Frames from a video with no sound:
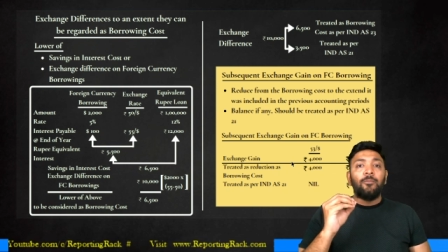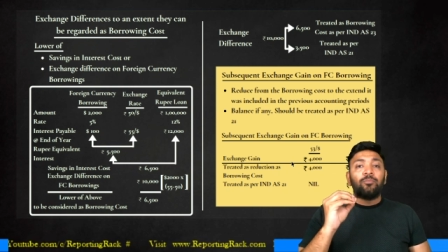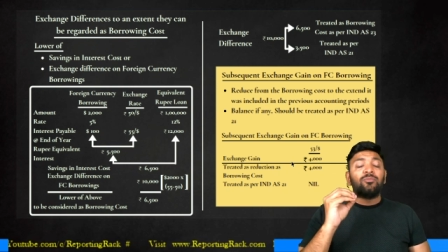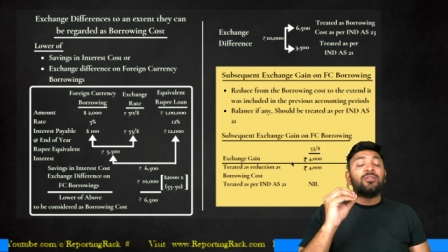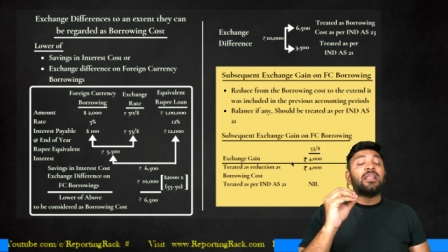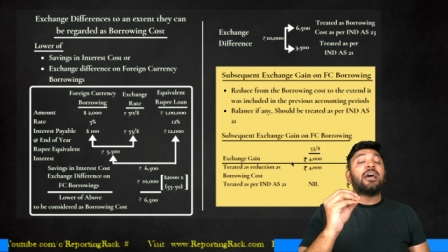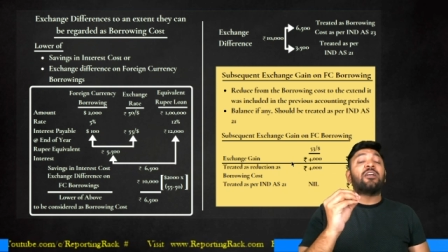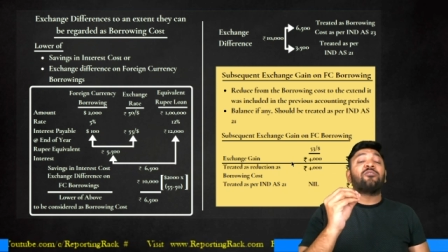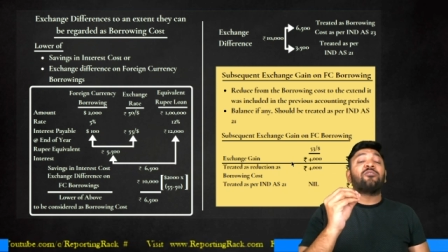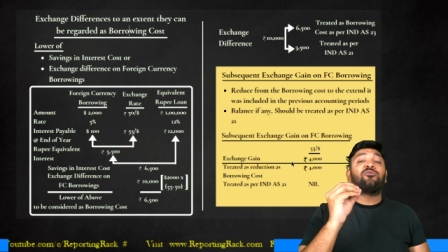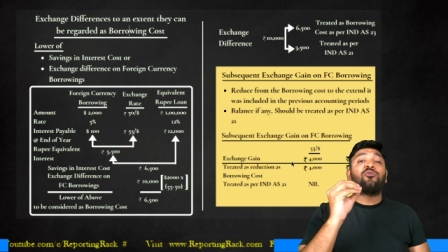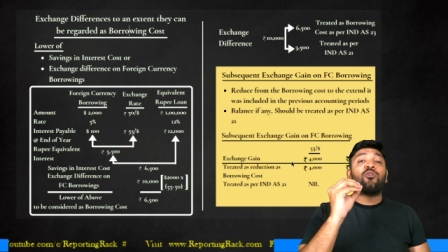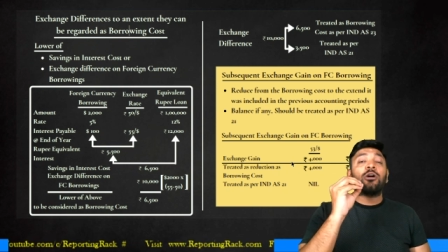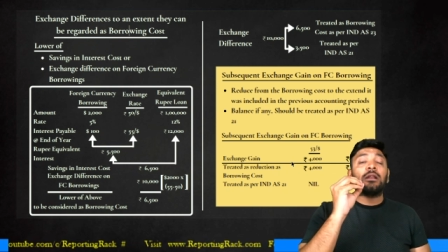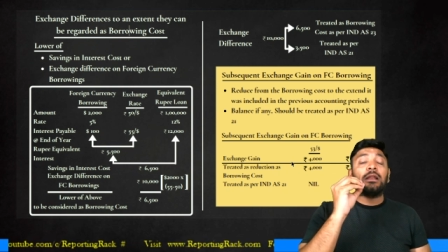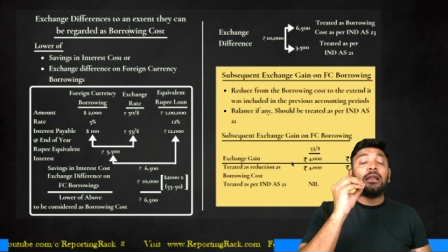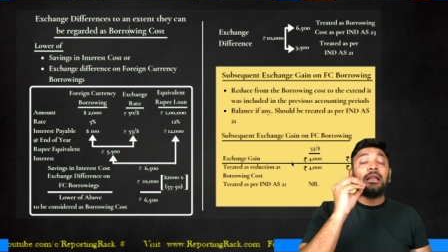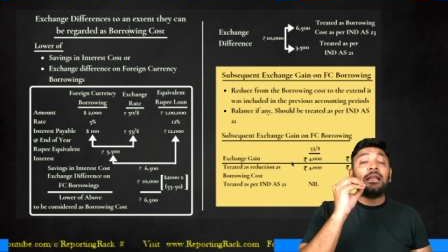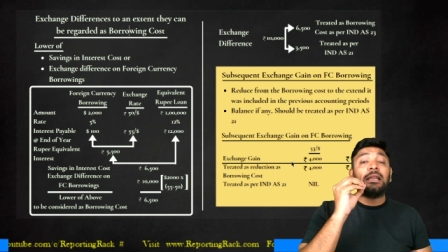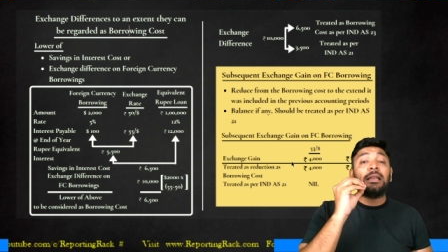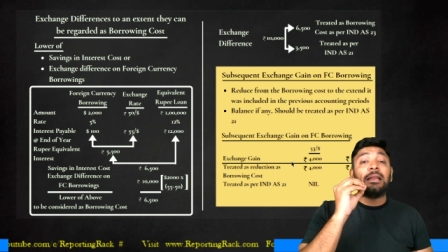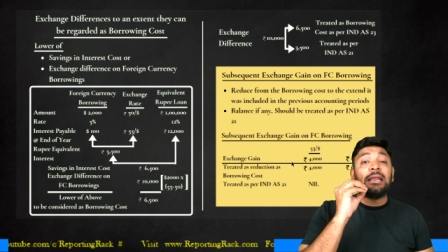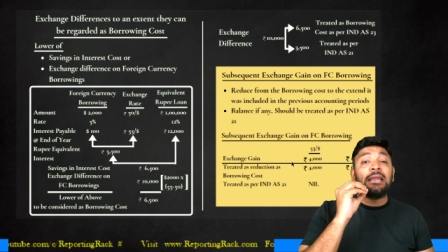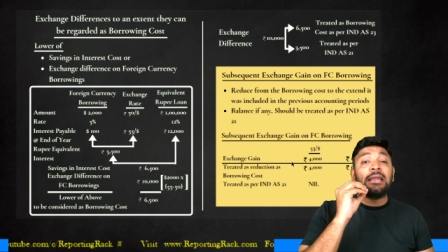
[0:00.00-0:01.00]
Therefore,
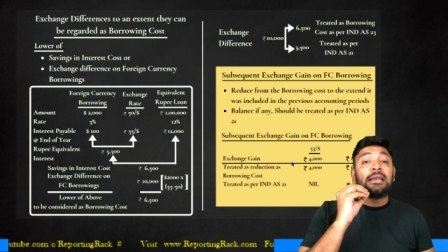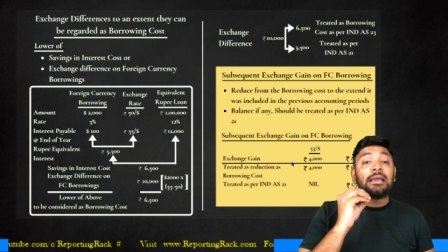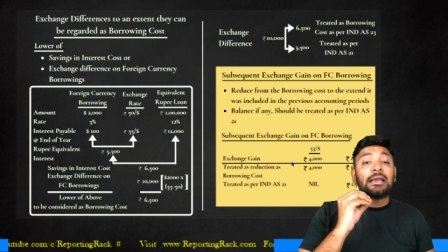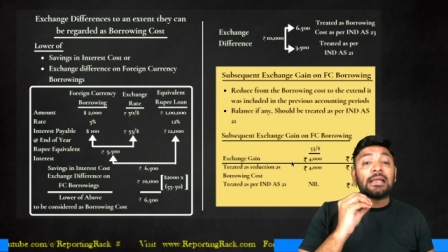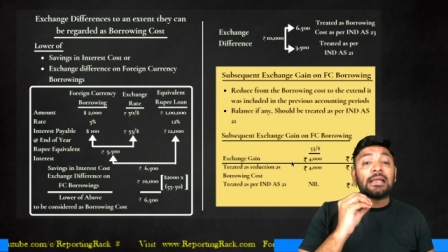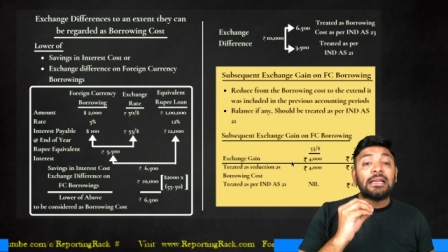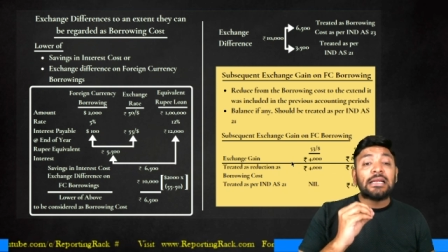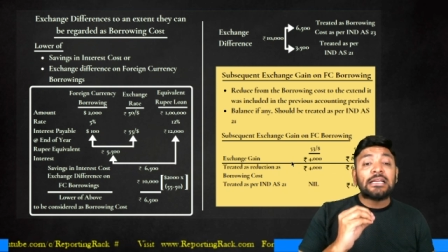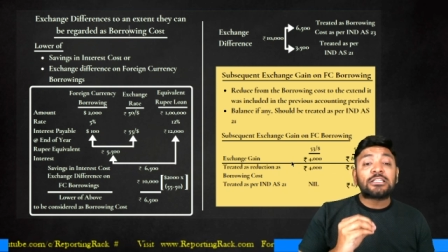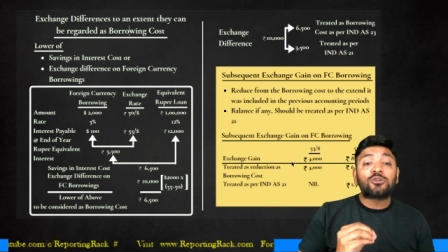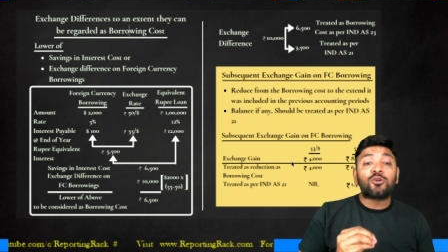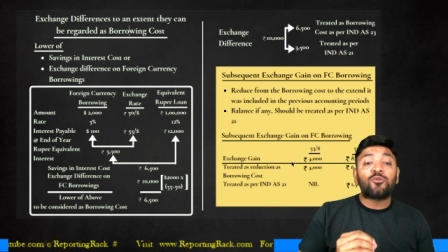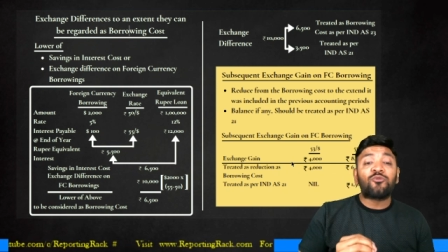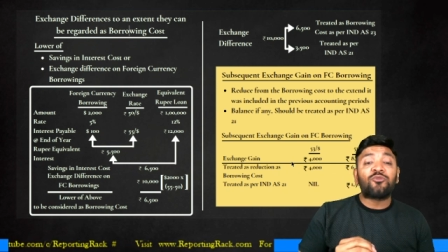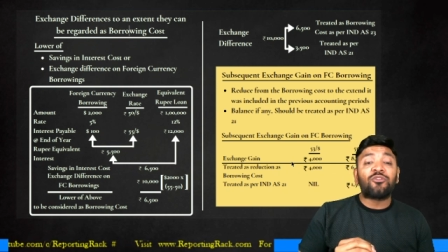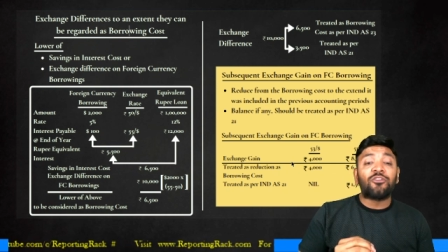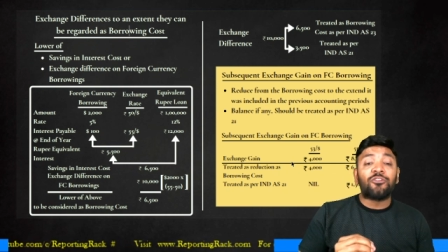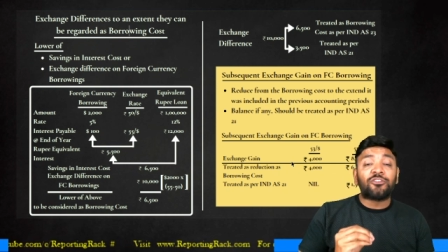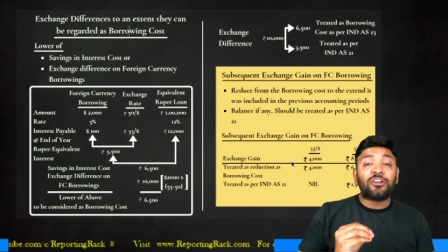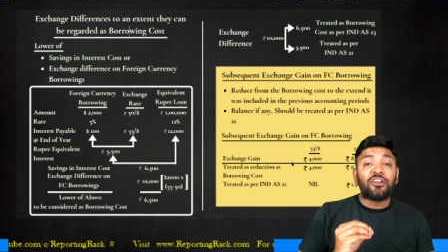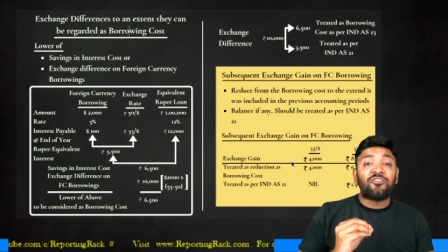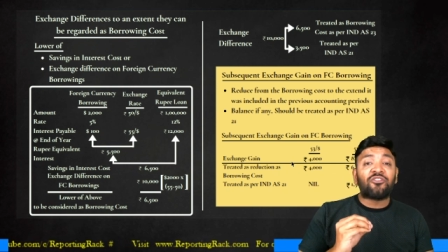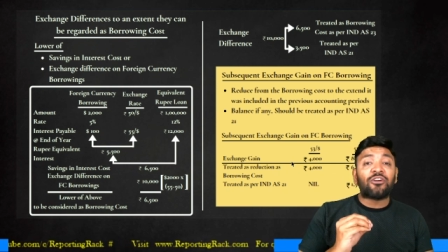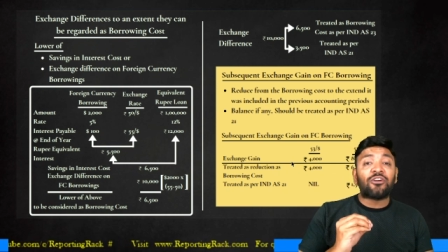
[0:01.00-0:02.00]
it increased to
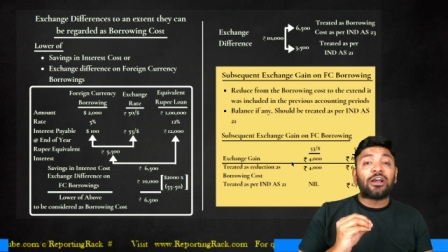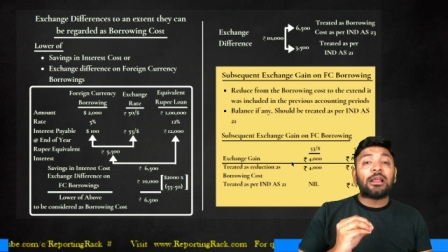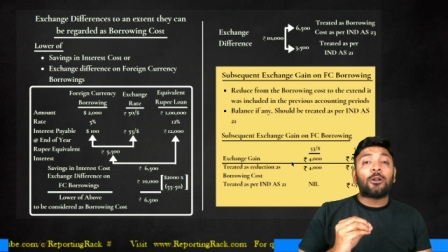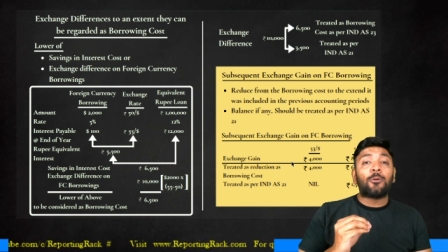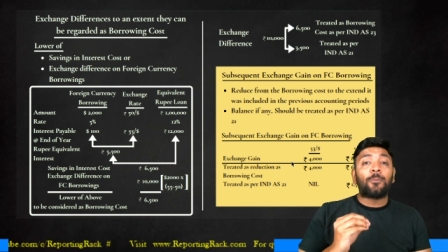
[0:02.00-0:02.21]
55